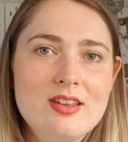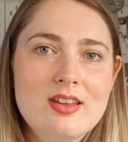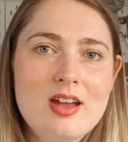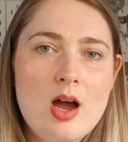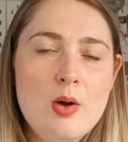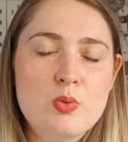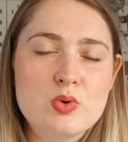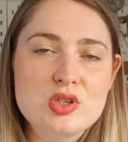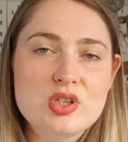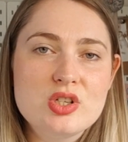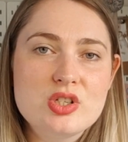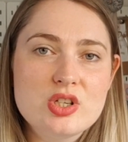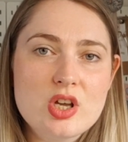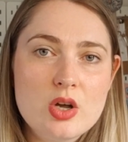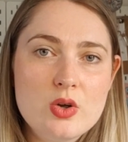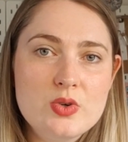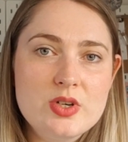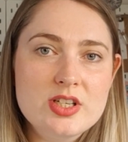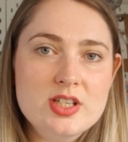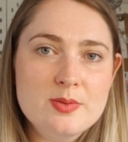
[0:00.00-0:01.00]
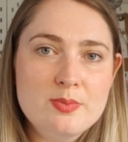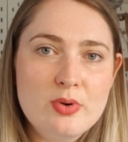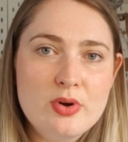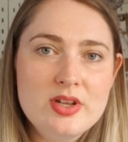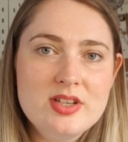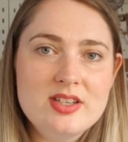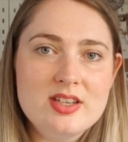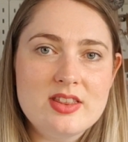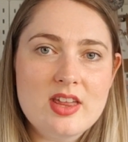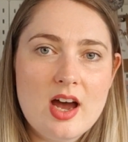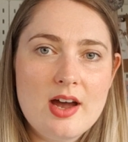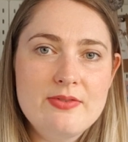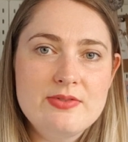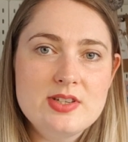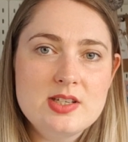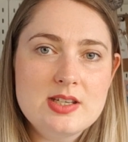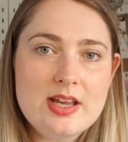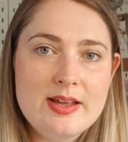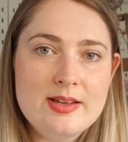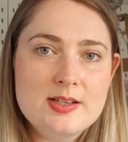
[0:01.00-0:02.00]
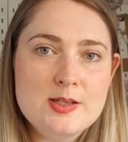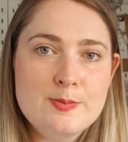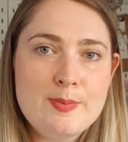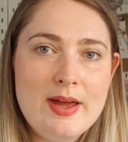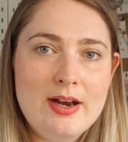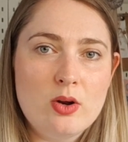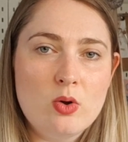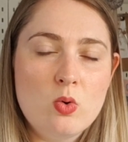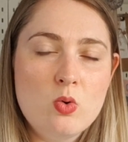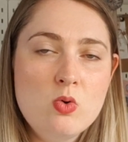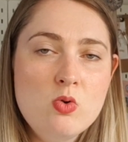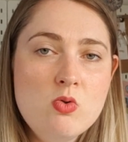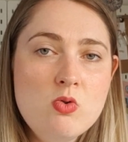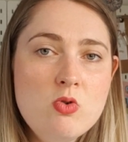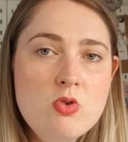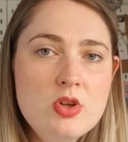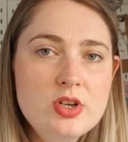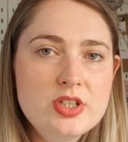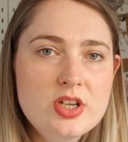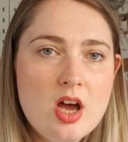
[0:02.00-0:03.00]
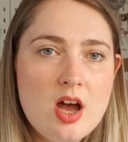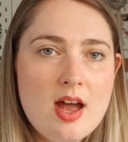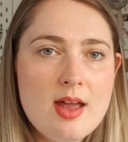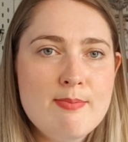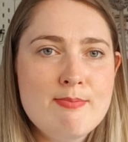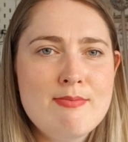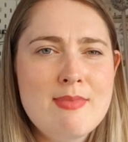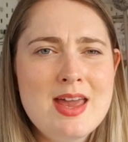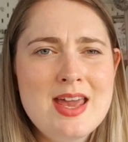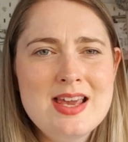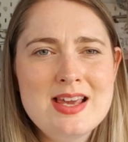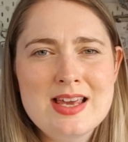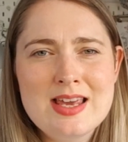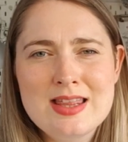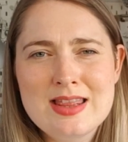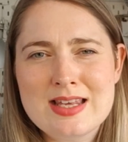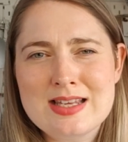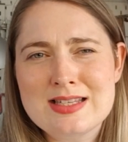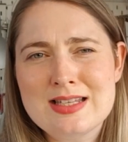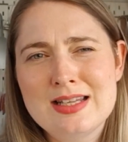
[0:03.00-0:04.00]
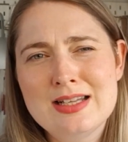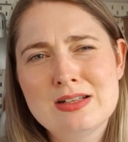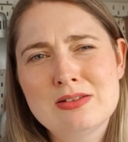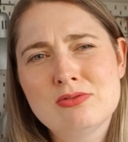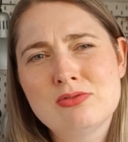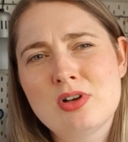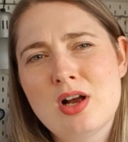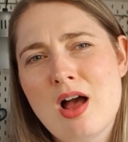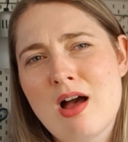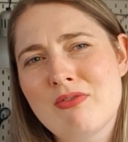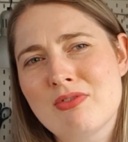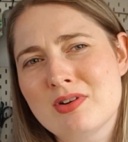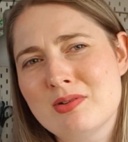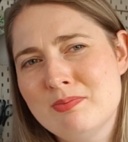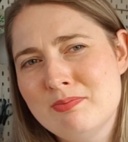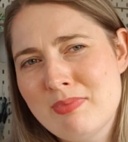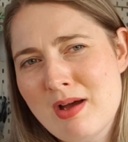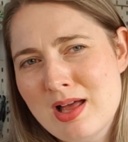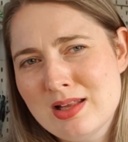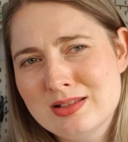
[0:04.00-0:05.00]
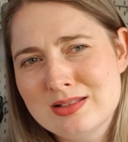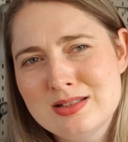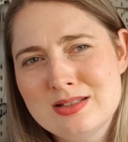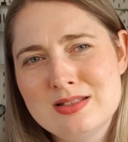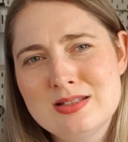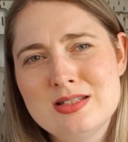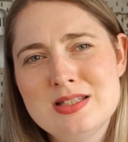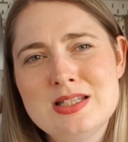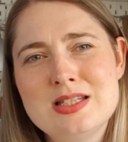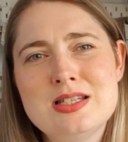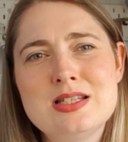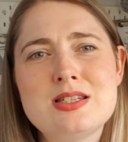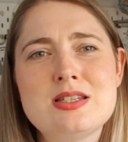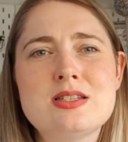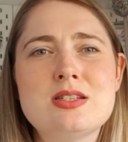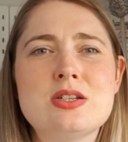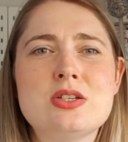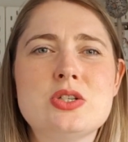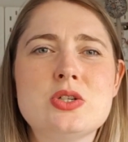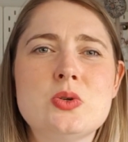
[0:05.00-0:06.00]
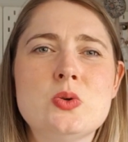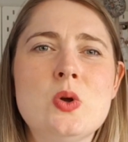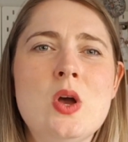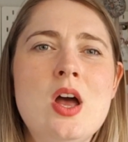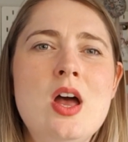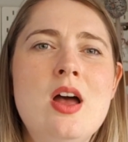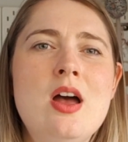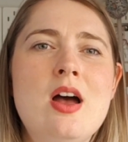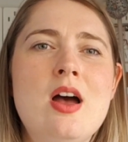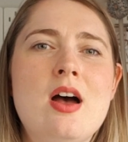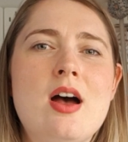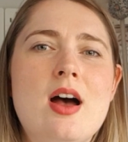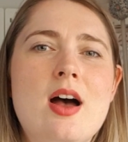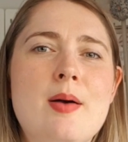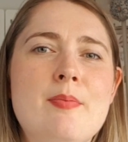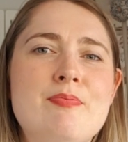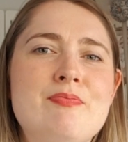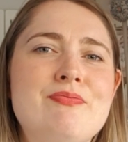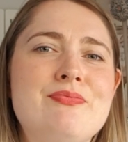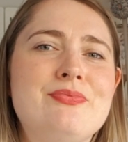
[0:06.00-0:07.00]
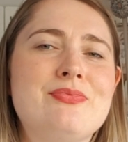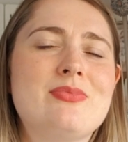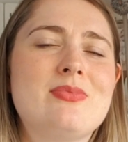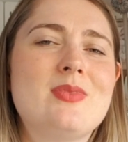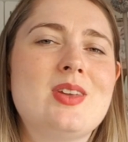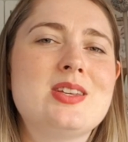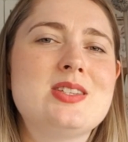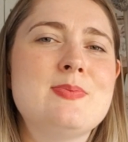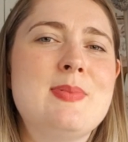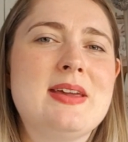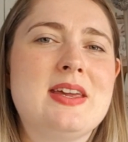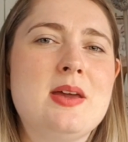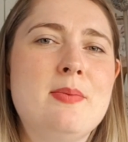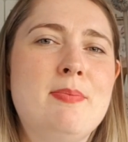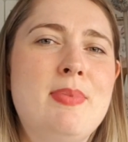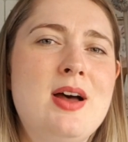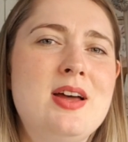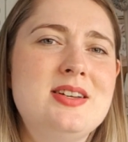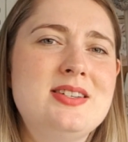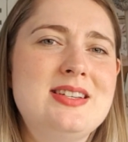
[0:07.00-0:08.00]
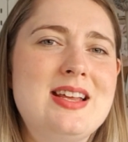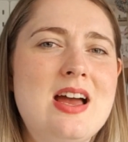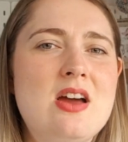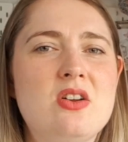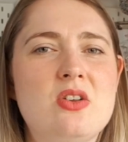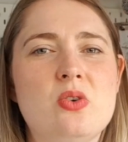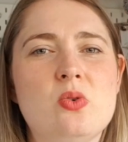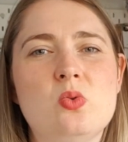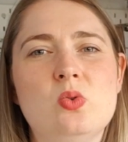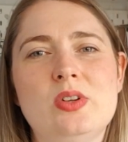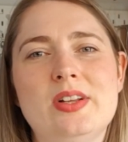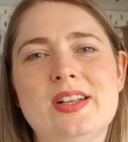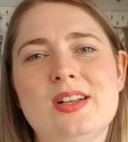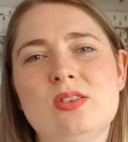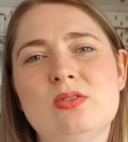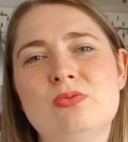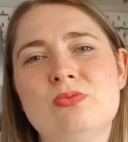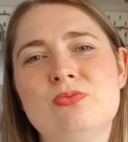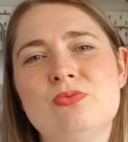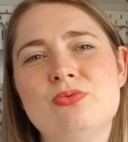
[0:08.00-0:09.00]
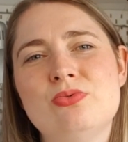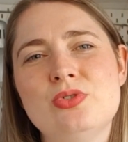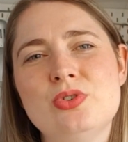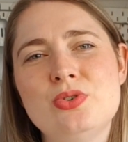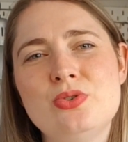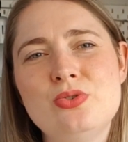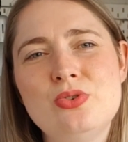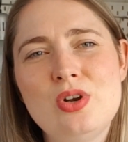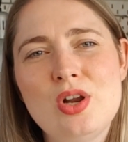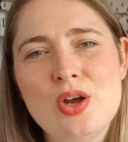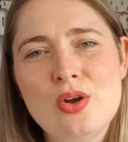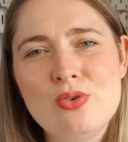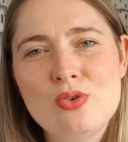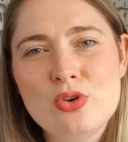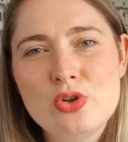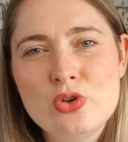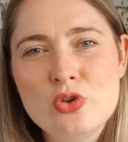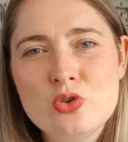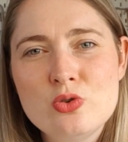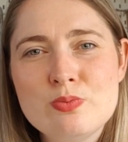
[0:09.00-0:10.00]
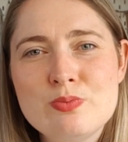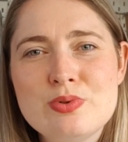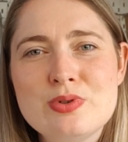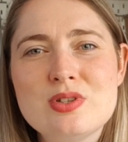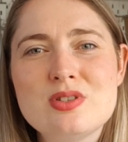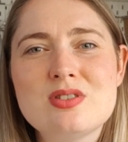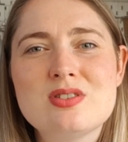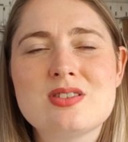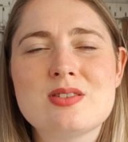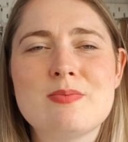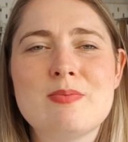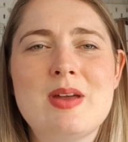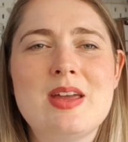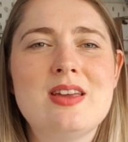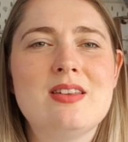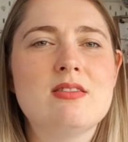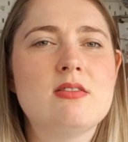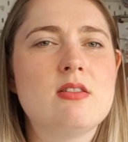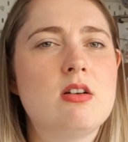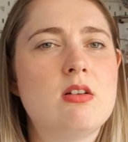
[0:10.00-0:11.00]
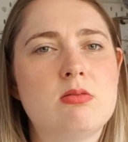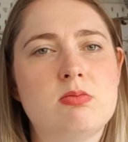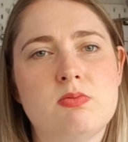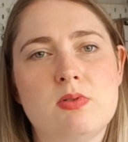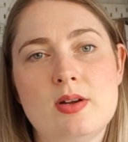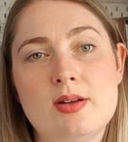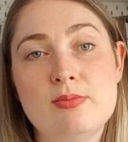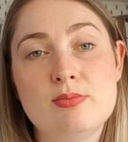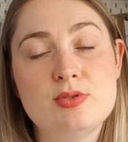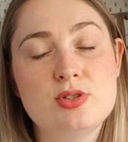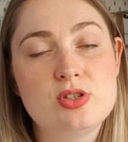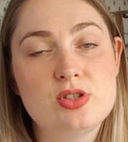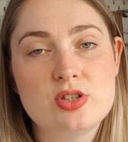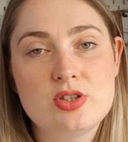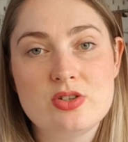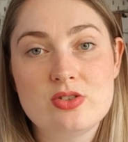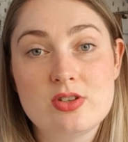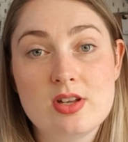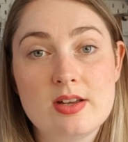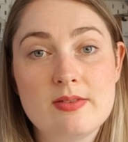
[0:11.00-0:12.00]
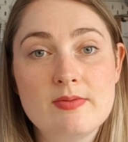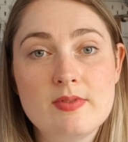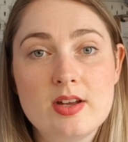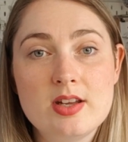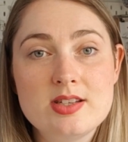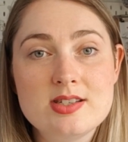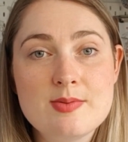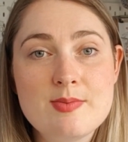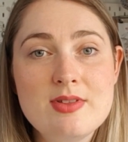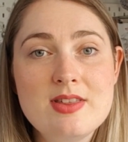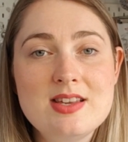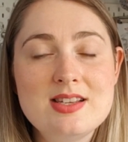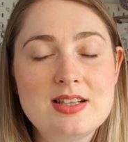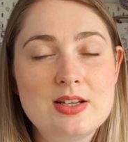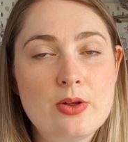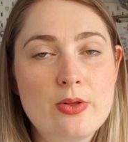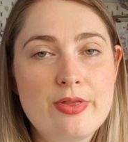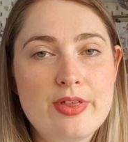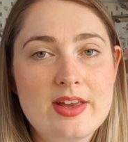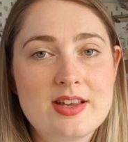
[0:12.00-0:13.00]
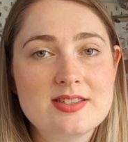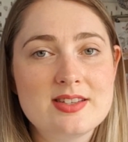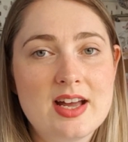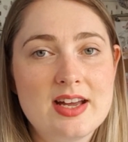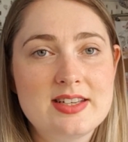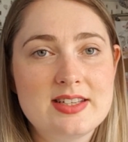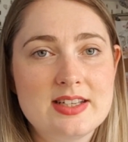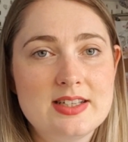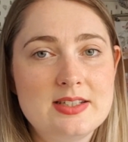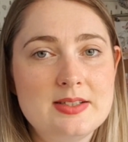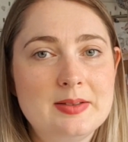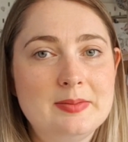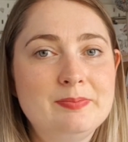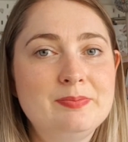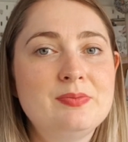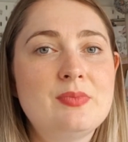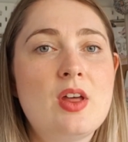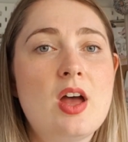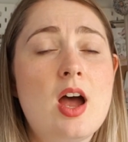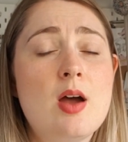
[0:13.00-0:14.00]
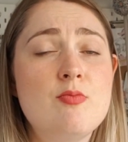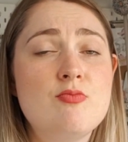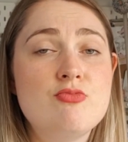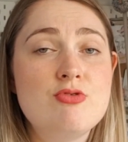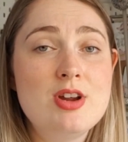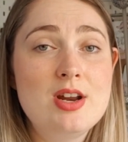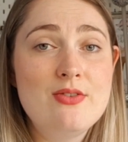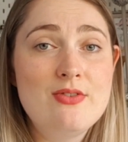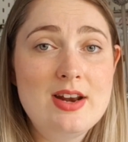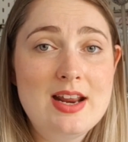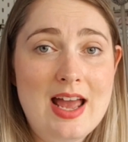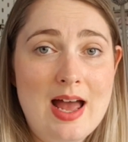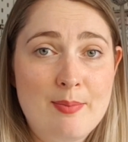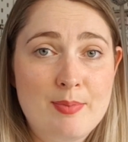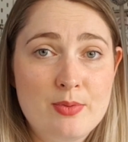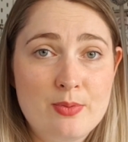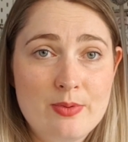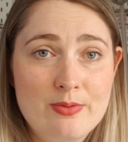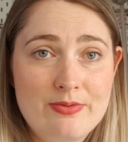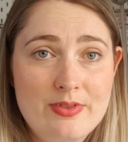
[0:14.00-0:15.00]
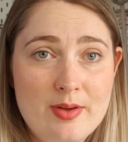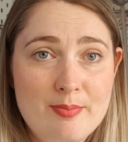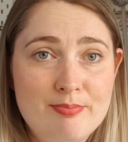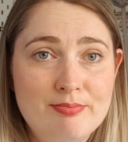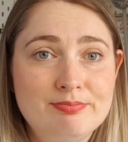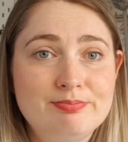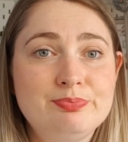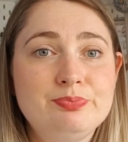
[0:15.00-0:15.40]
I was so disappointed that I've spent all the time making these little covered buttons to do to make it button down, and all little rouleau loops to make, it was just some of these little things that I did. I'm really happy with them.